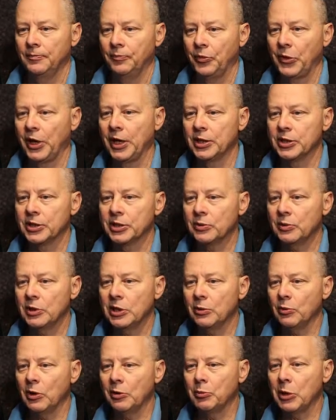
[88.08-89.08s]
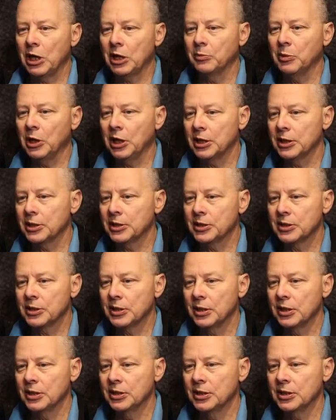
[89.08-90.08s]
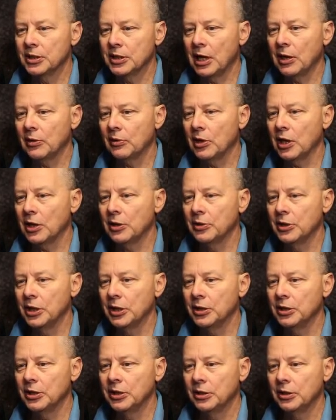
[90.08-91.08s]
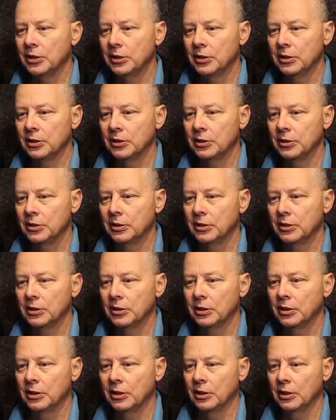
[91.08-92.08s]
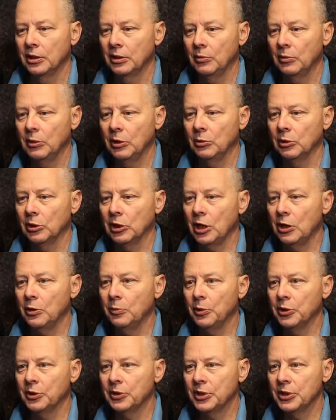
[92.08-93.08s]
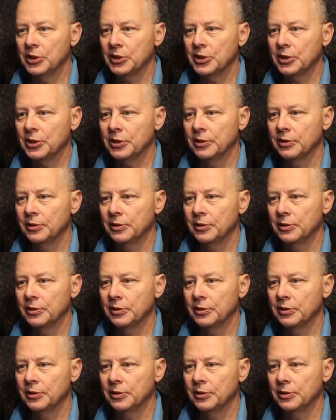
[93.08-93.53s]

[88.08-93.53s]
It's 21 megabytes, it is downloaded. We will open this.